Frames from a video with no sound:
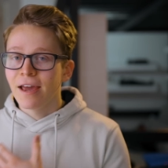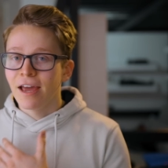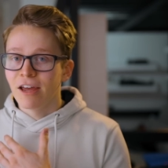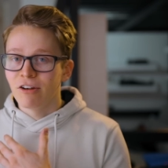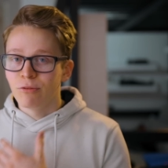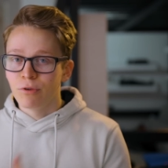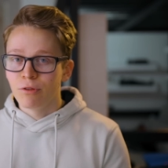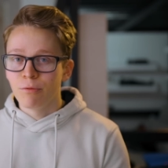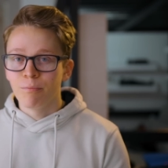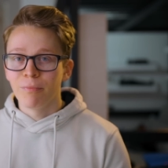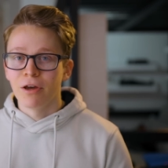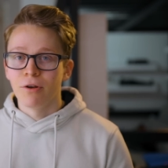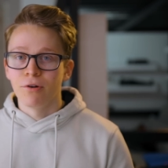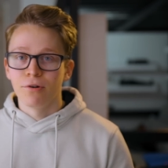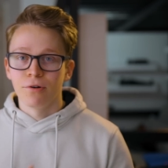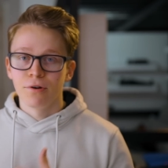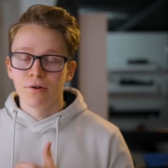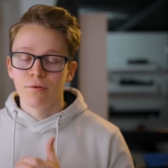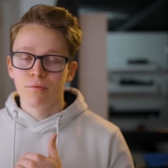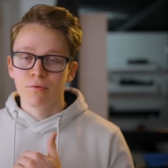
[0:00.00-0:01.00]
and with
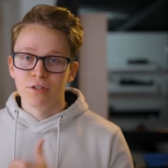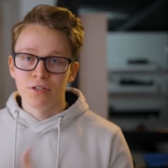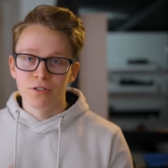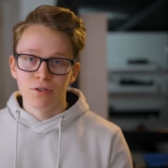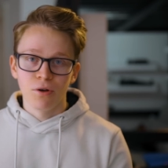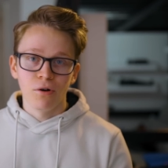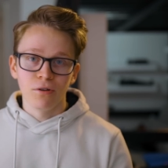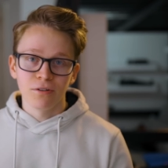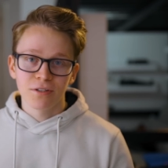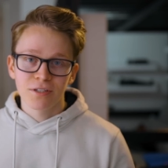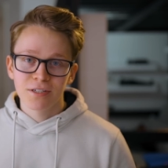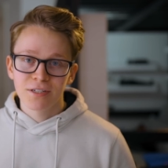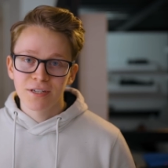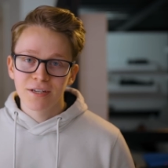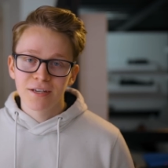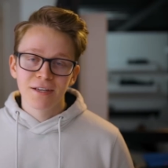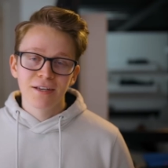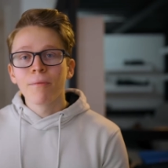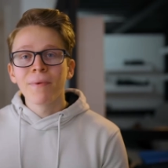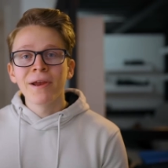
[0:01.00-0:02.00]
better results.
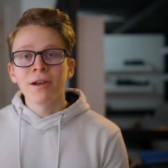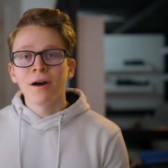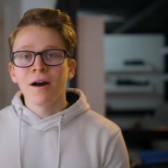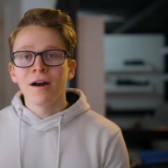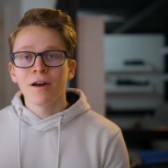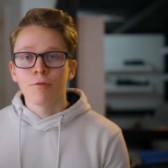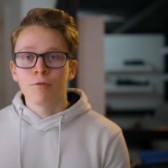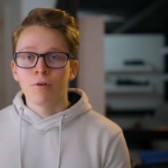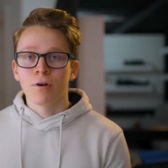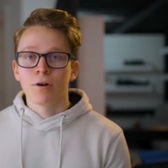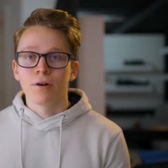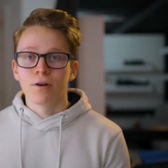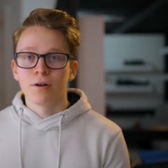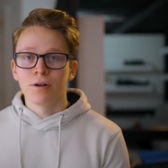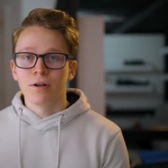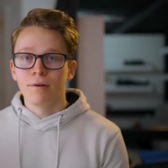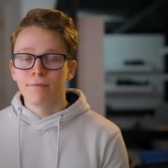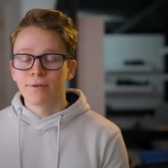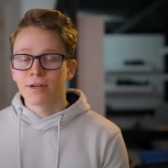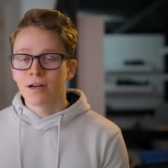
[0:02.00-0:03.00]
You may or may not have
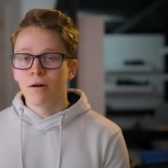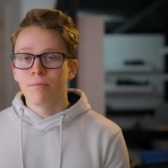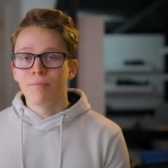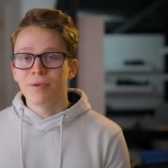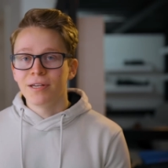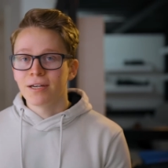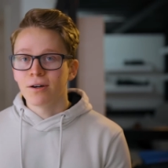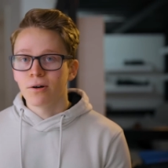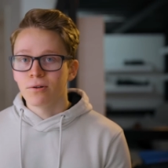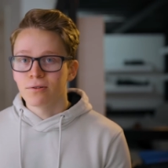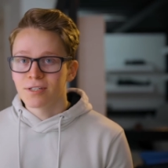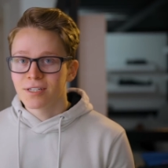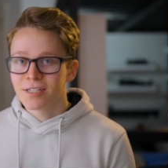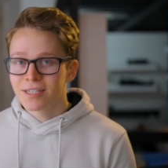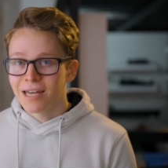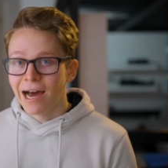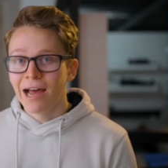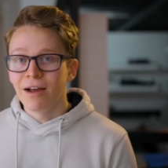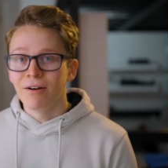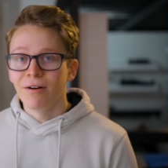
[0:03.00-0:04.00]
heard of a company called
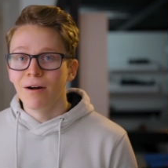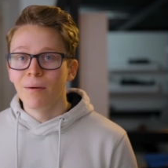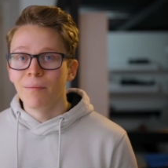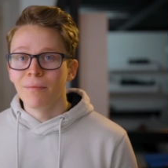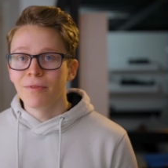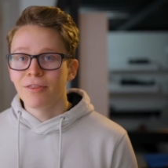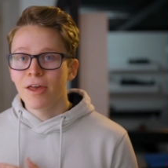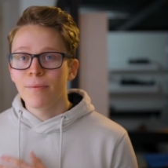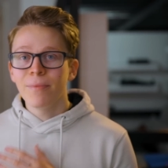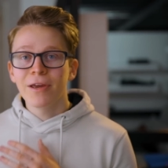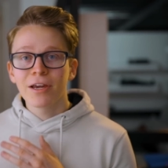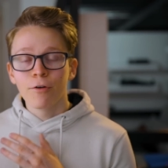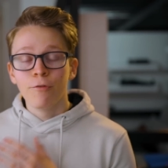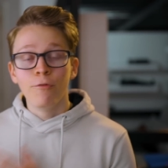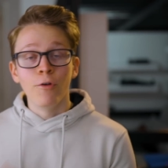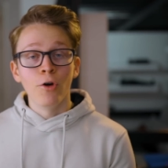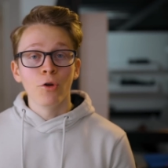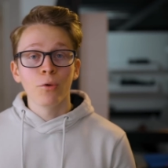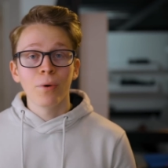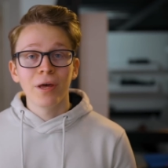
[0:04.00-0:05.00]
Skylum. They make a
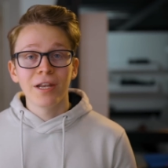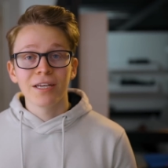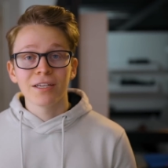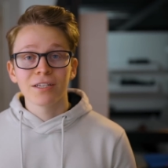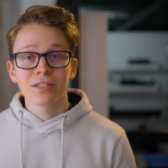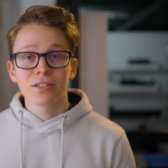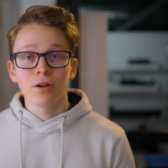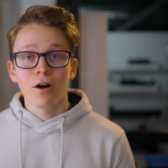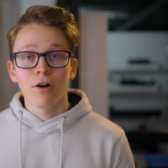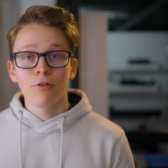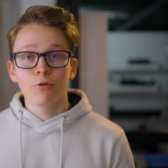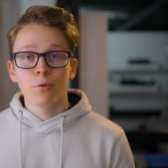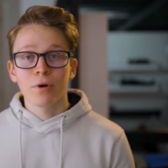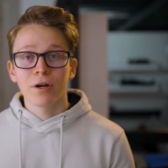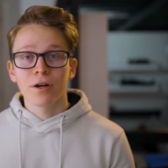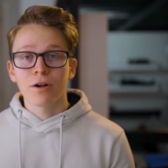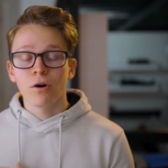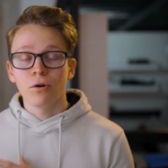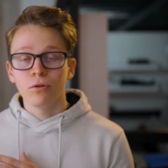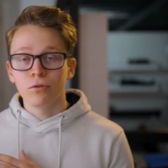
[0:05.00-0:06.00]
photo editing
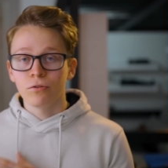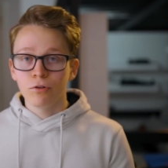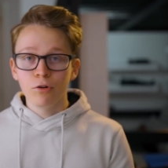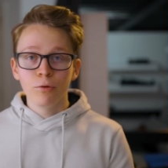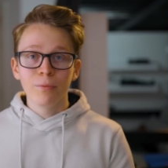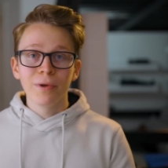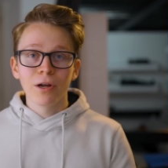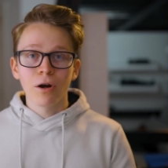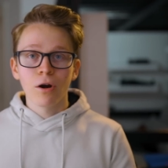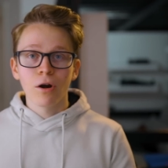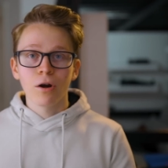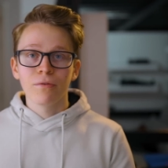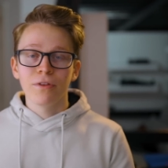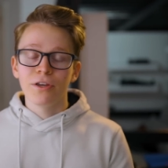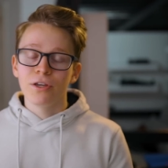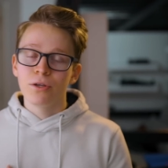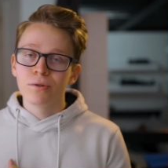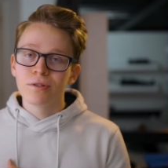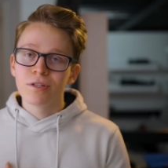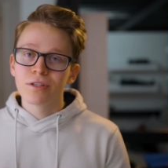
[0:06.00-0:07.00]
software called Luminar
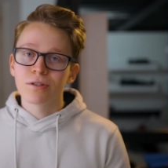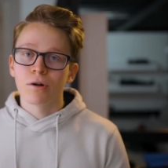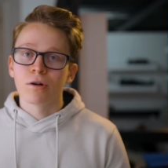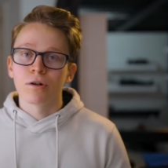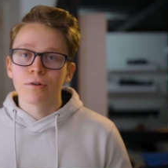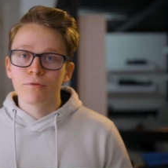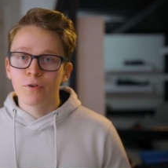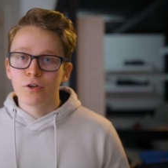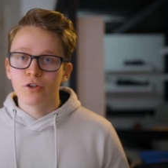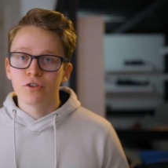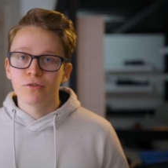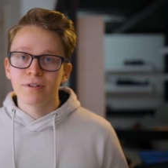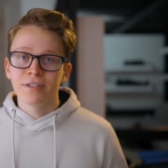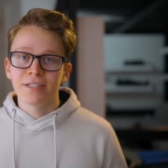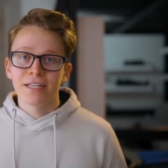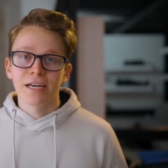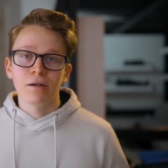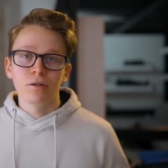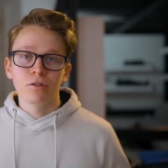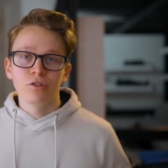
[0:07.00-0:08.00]
that uses artificial
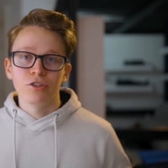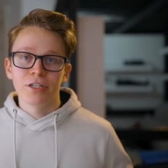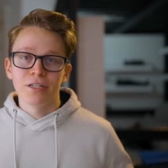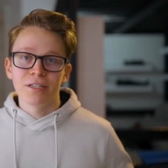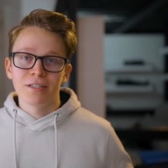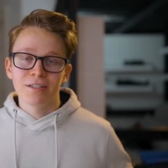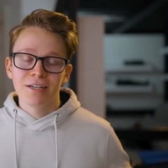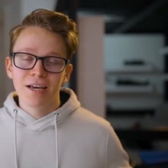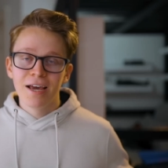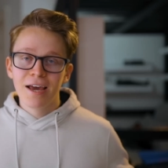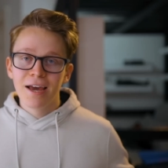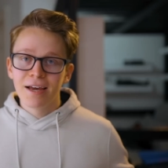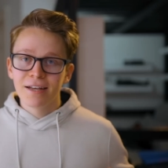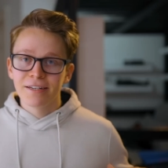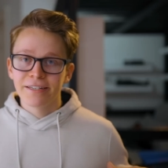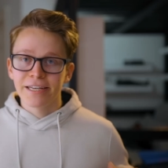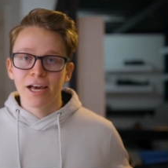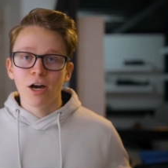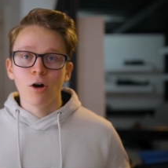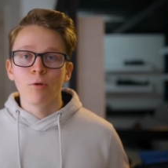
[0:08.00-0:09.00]
intelligence
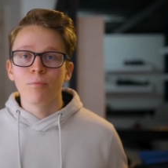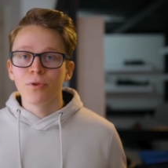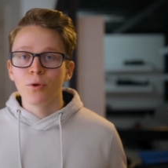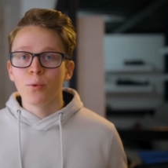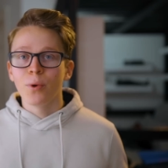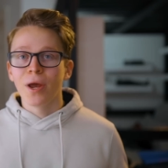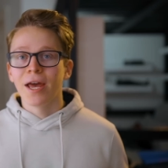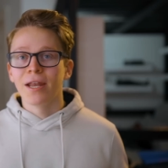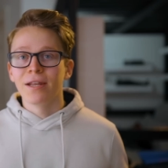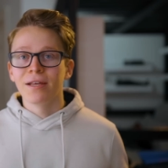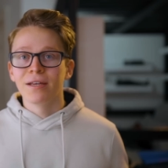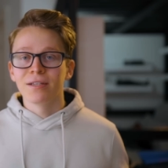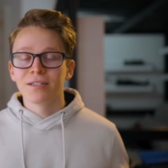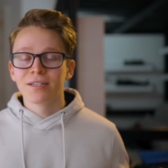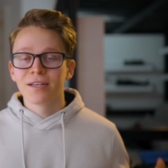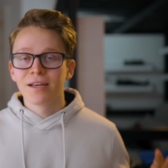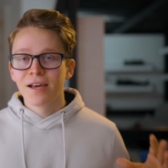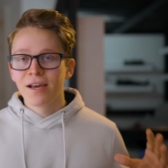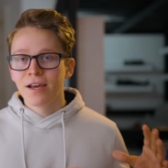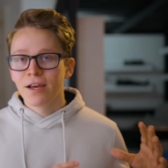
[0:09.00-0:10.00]
to help you
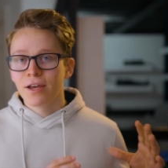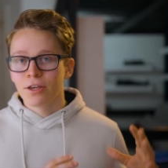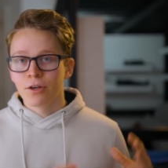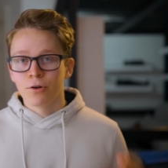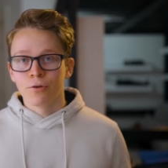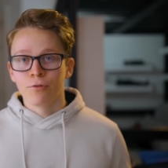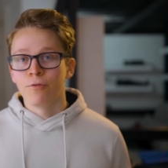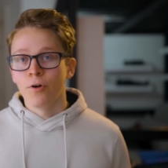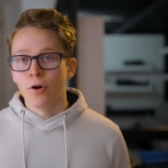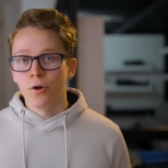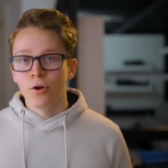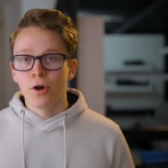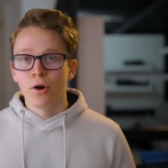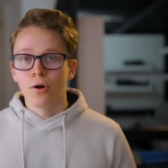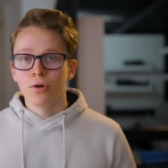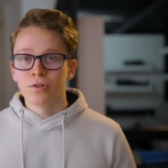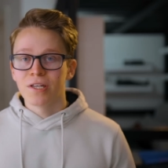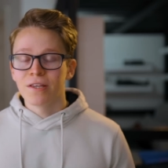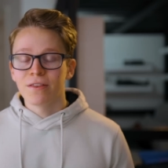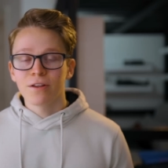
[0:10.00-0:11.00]
edit your
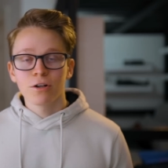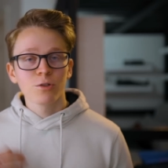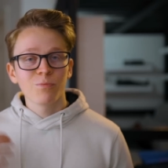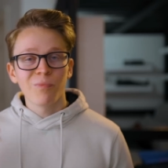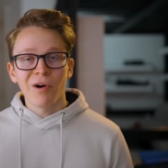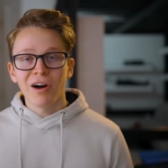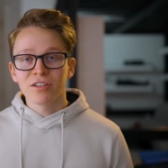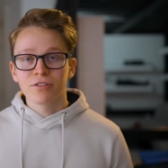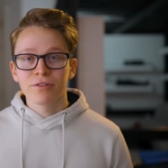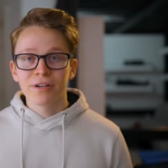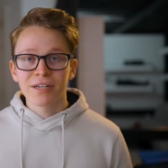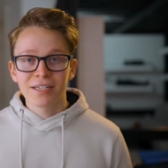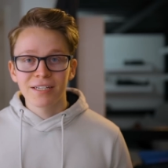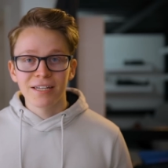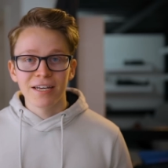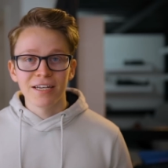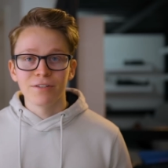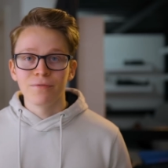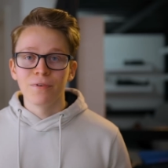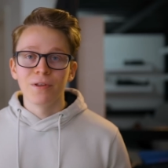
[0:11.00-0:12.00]
photos, and they're sponsoring
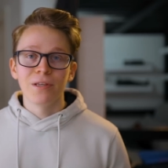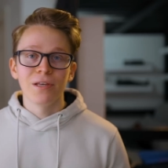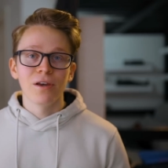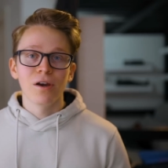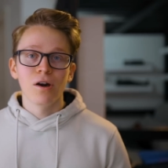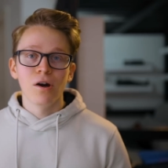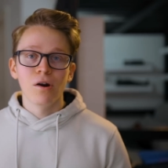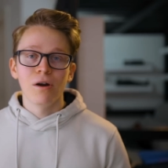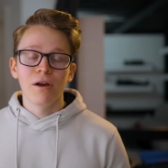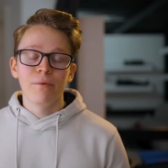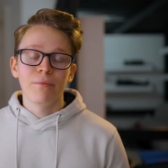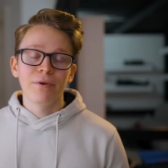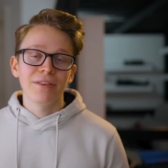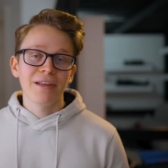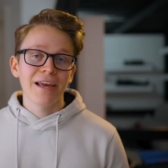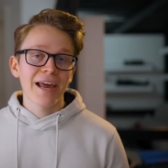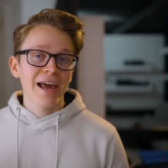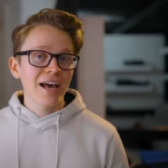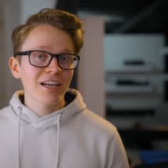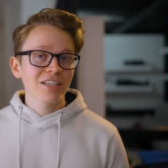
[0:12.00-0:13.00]
today's video. And when
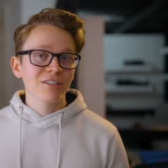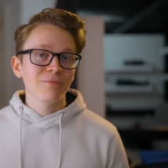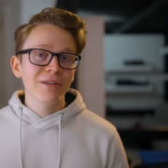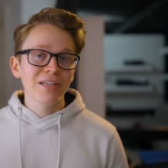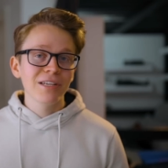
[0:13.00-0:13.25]
they asked